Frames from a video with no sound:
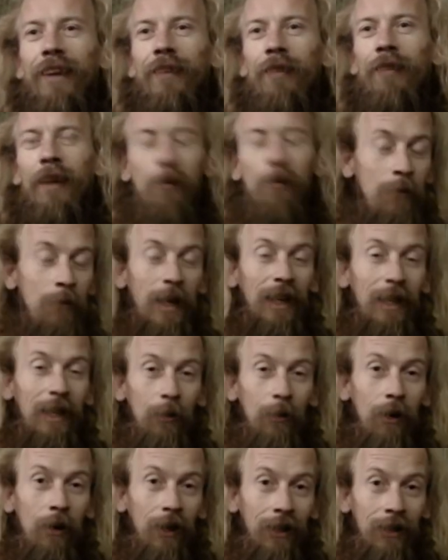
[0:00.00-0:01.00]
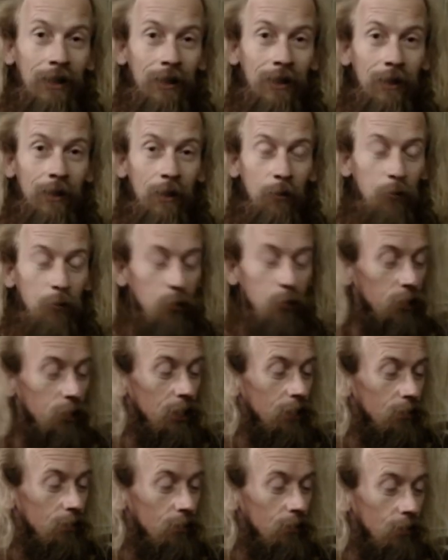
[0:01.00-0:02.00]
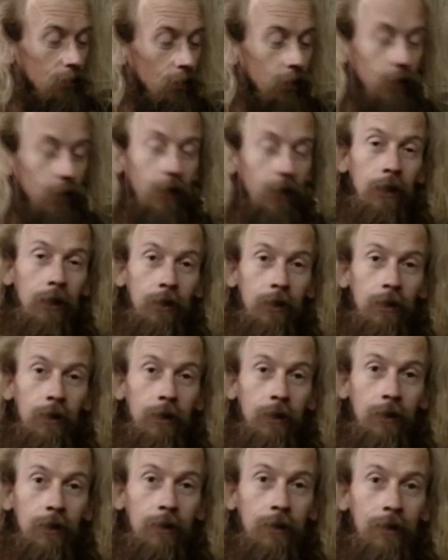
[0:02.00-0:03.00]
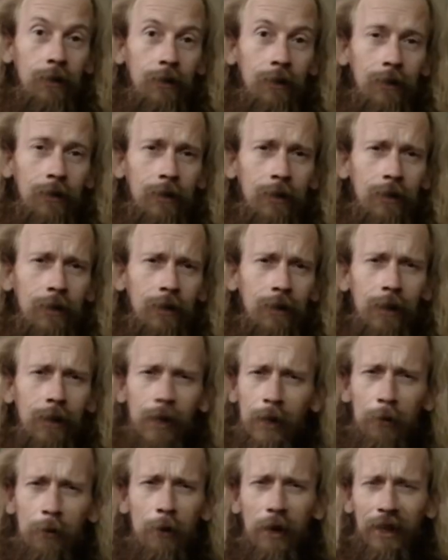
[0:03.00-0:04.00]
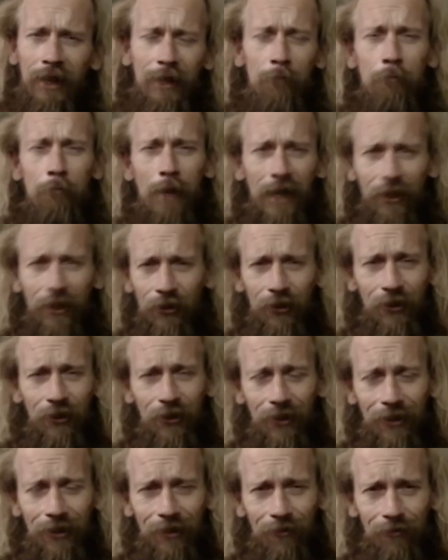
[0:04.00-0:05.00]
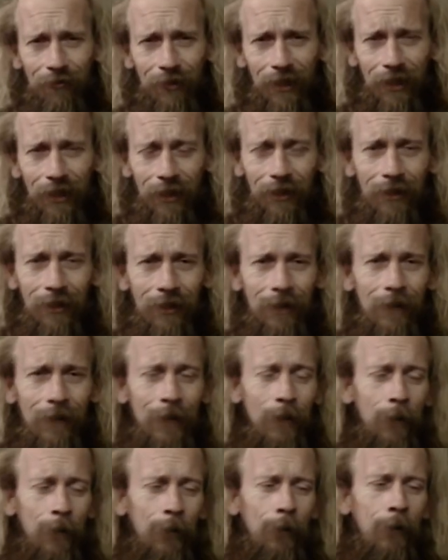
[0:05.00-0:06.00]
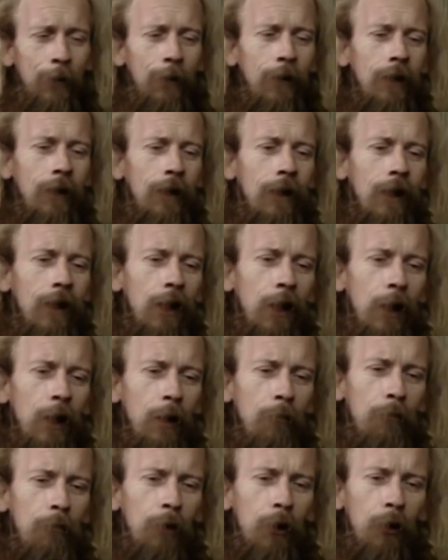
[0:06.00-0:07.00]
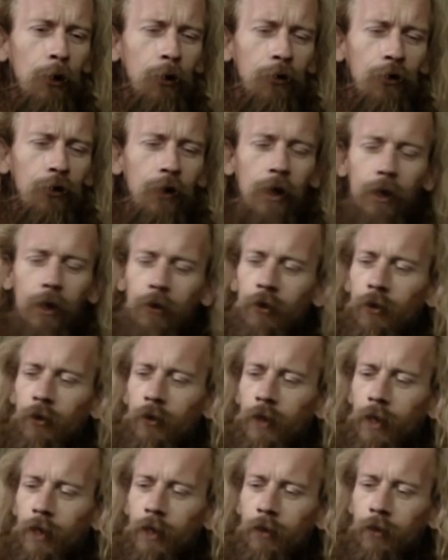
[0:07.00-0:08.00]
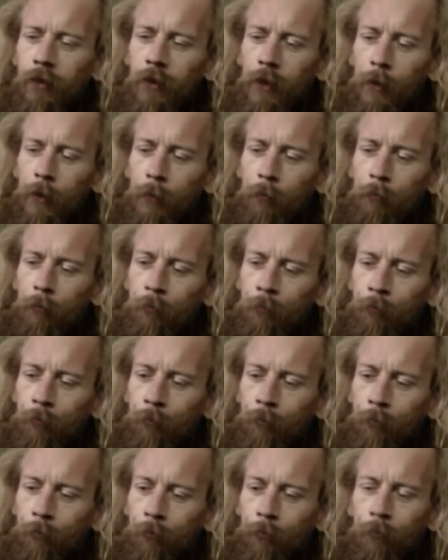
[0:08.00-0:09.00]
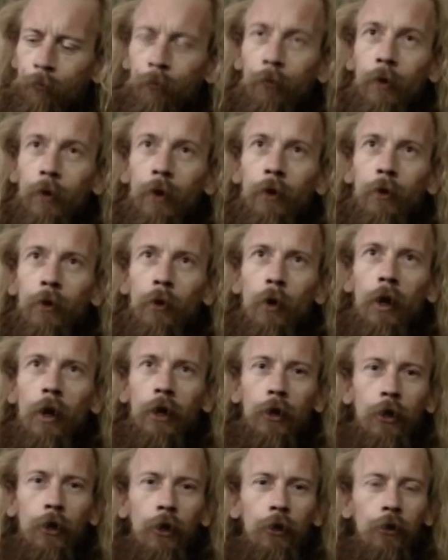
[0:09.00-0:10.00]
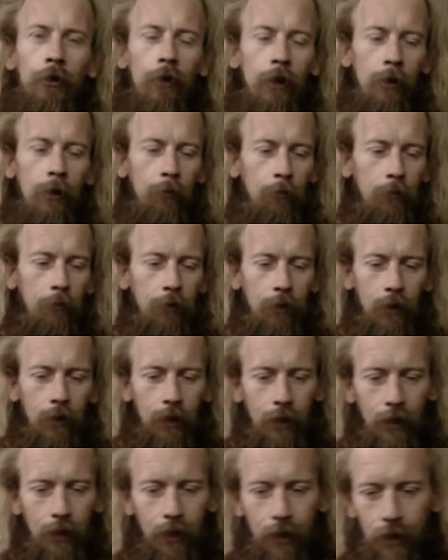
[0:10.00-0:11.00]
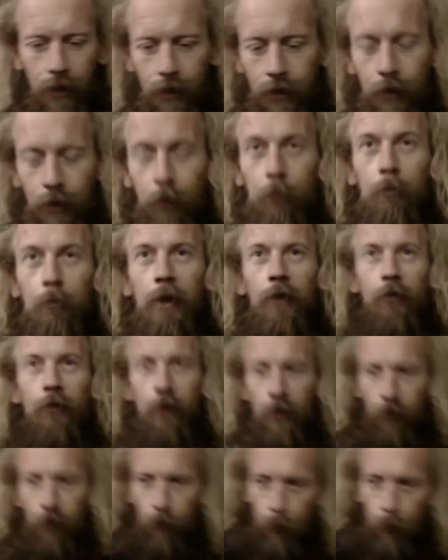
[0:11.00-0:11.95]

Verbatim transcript: And mainly why I'm doing it tonight, I think. I'm impatient, really. Um, but also, I just had um, quite a good um, little message